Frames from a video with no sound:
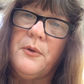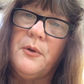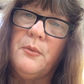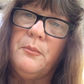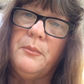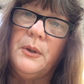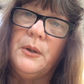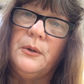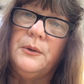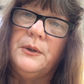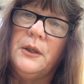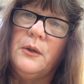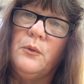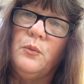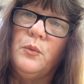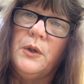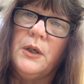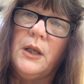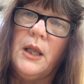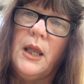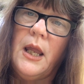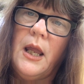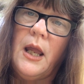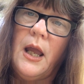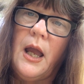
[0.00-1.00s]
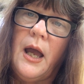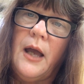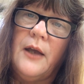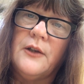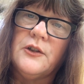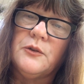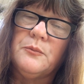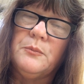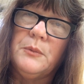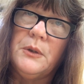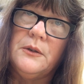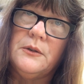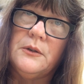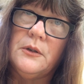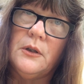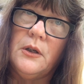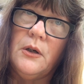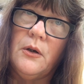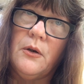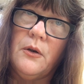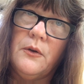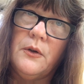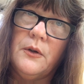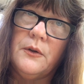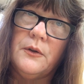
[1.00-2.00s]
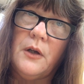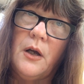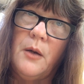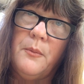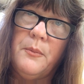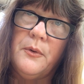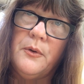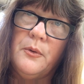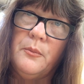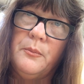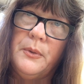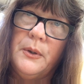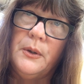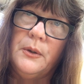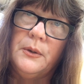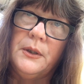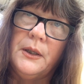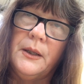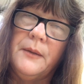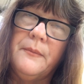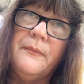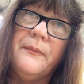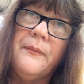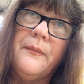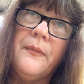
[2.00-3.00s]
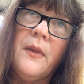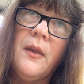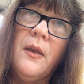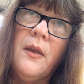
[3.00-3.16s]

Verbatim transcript: of the building when he asked me to go to the top of the building.